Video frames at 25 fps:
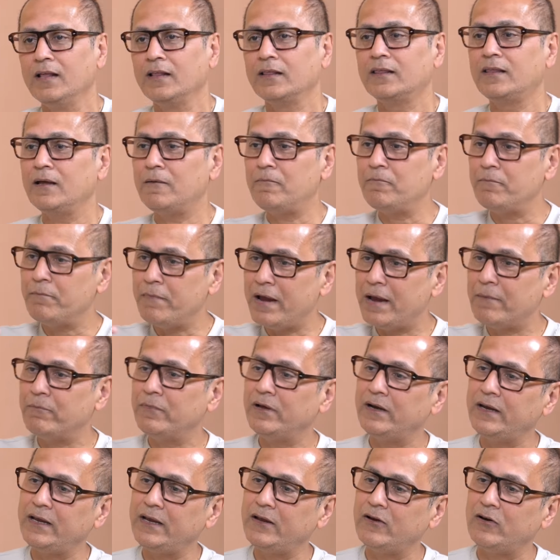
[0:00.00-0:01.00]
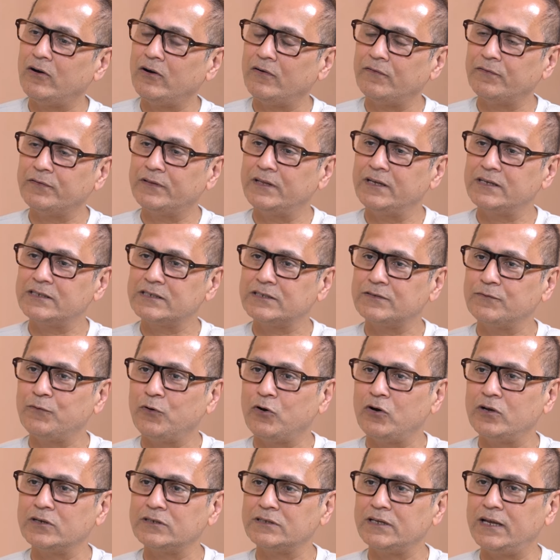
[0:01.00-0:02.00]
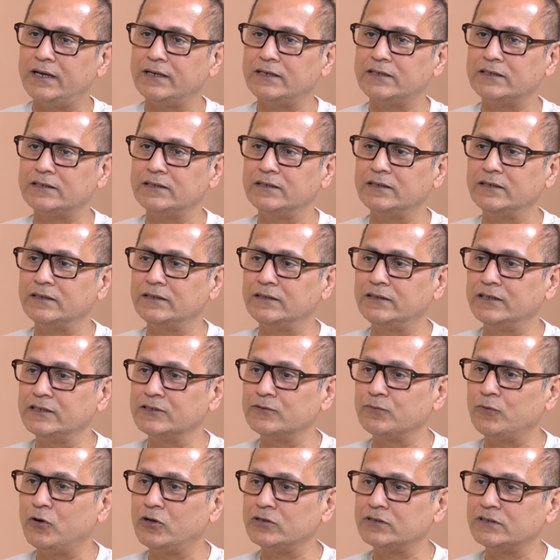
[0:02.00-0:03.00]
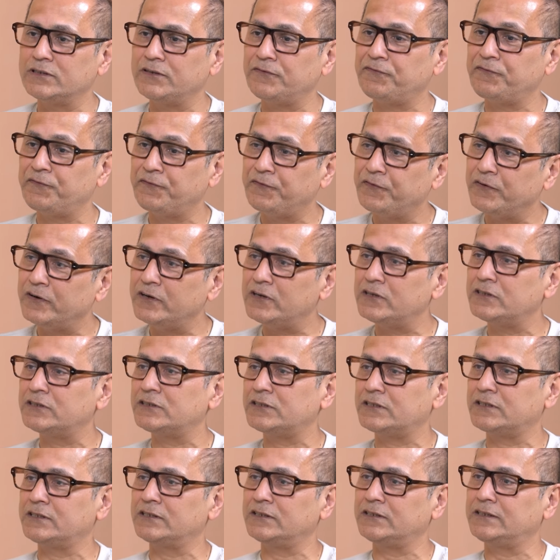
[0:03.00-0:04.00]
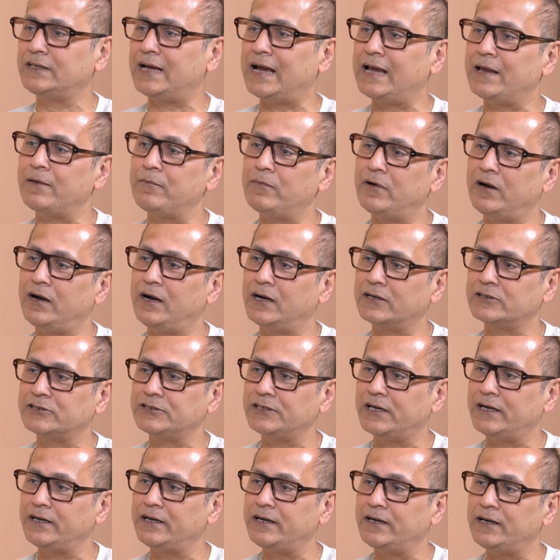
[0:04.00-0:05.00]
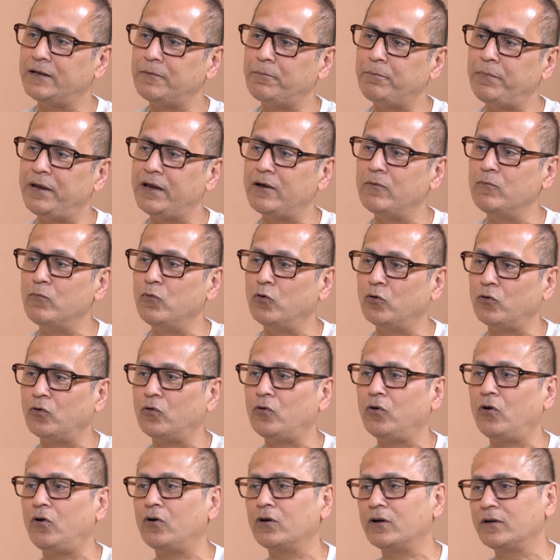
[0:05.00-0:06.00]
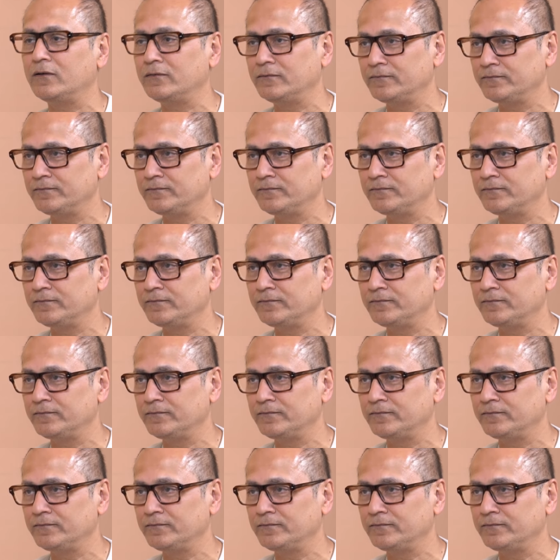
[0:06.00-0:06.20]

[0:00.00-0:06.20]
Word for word: The memory of this was that this was the first time Akshay did a big monologue.